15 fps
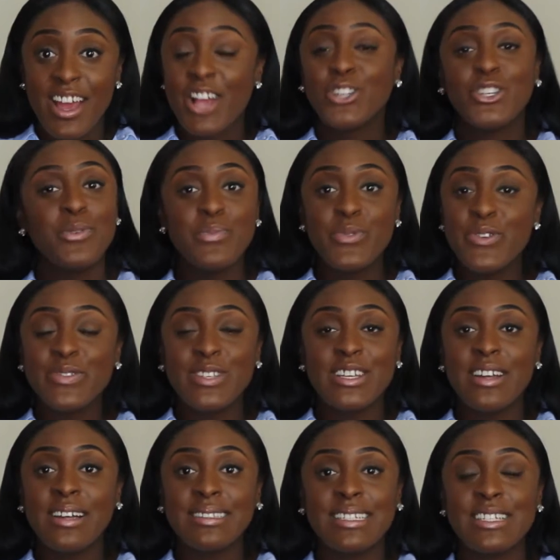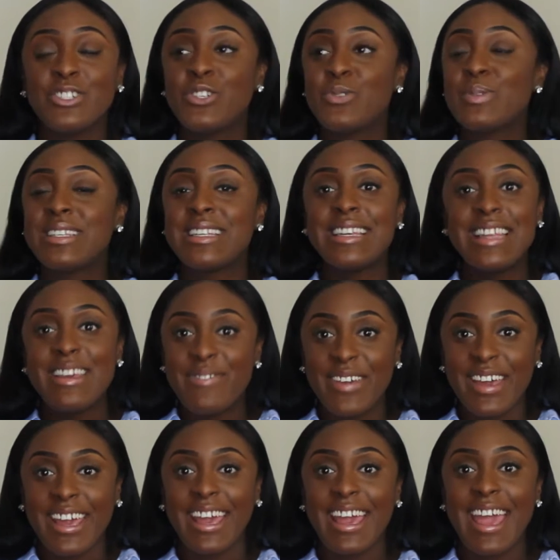She moved to London and she was
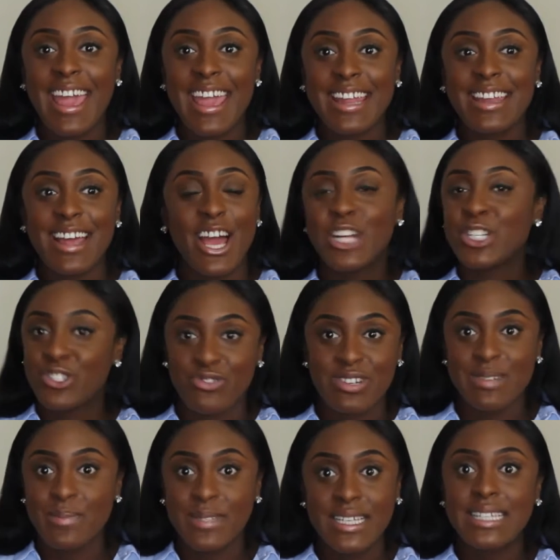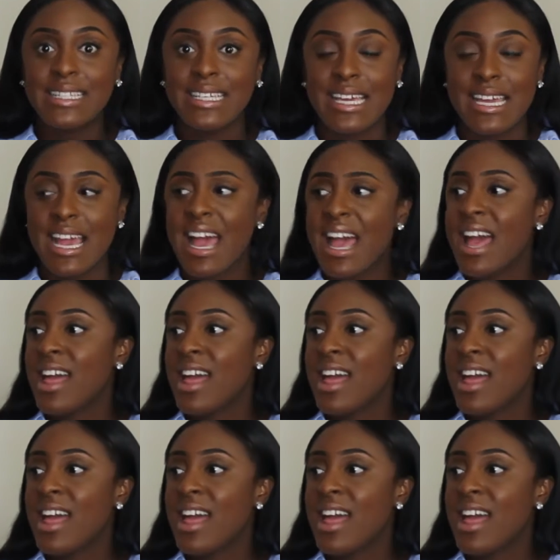living in her dream city.